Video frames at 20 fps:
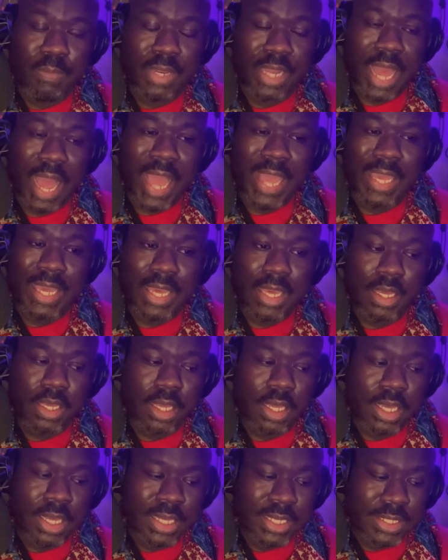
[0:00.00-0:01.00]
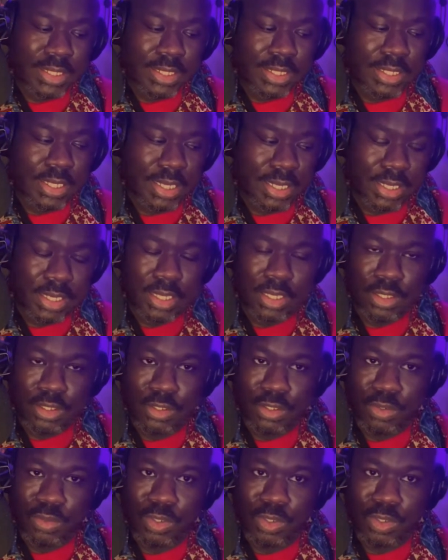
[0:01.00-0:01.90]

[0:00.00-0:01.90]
dying to dig into.